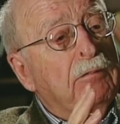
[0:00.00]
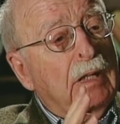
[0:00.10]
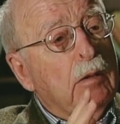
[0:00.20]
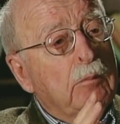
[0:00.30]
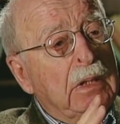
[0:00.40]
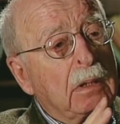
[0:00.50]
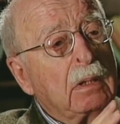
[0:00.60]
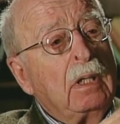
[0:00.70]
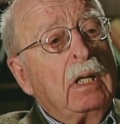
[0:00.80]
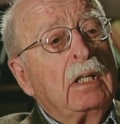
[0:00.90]
development,
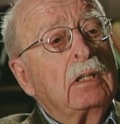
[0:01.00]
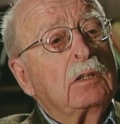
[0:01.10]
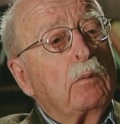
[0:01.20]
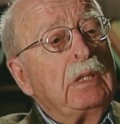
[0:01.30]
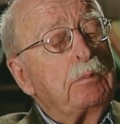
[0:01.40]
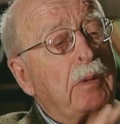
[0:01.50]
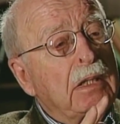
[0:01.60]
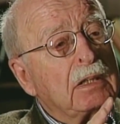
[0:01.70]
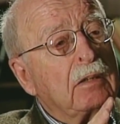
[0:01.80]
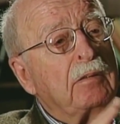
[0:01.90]
there's always
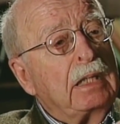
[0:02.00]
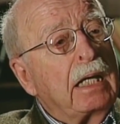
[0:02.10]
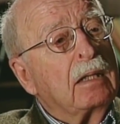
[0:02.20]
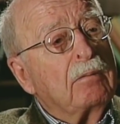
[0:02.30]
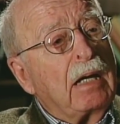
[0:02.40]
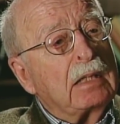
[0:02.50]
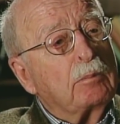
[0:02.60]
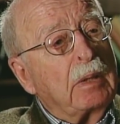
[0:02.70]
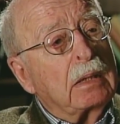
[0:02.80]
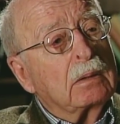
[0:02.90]
positive and negative
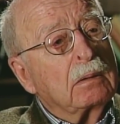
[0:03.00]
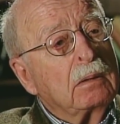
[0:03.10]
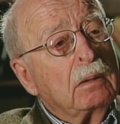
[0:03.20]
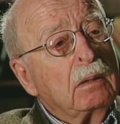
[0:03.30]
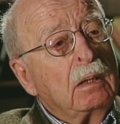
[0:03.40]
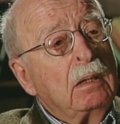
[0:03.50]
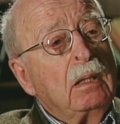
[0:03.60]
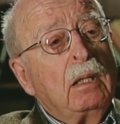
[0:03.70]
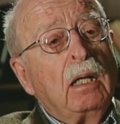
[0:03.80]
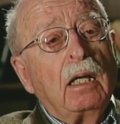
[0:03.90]
aspects.
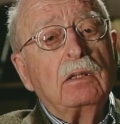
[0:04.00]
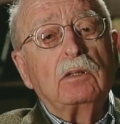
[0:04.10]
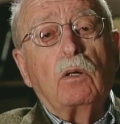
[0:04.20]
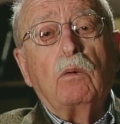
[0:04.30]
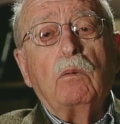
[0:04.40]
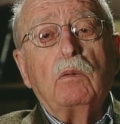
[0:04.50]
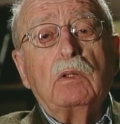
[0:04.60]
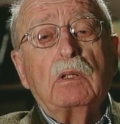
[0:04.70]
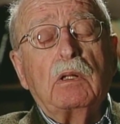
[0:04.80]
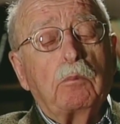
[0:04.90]
And so
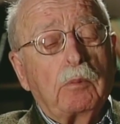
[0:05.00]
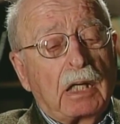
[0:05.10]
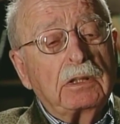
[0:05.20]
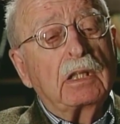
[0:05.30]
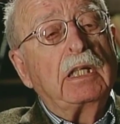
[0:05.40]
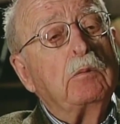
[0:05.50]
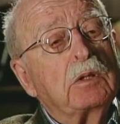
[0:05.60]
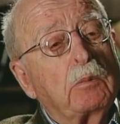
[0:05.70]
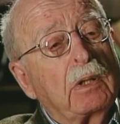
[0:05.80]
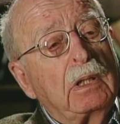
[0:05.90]
uh, the project he
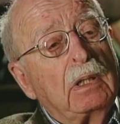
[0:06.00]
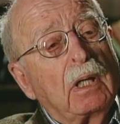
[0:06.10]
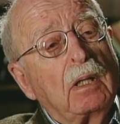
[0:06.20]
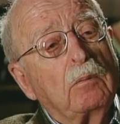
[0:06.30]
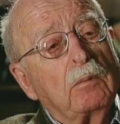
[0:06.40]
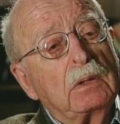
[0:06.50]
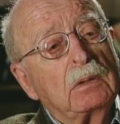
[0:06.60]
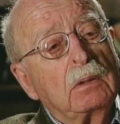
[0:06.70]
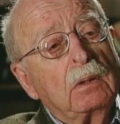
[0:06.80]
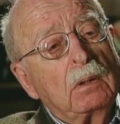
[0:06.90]
was working on
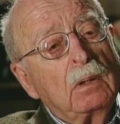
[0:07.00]
was